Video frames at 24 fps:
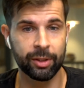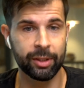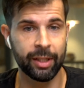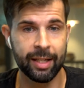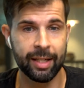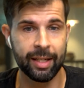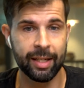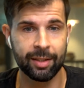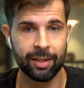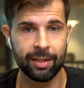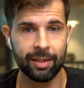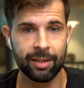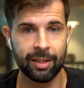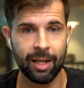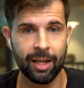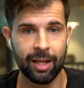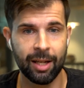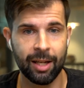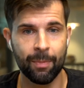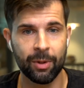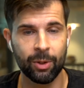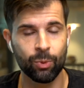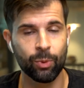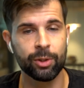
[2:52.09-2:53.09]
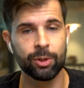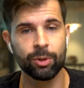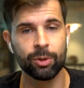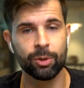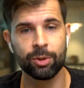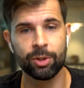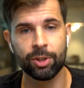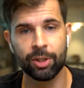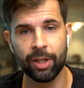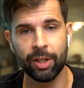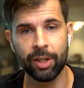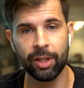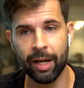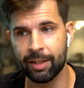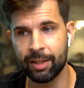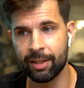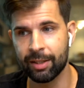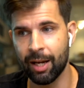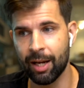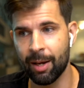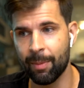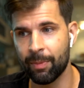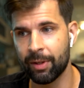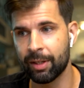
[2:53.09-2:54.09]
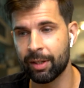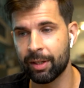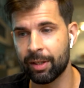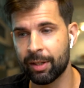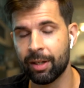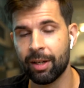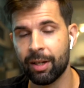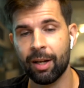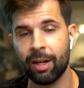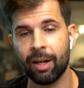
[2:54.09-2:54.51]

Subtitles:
tested something, when you tried something,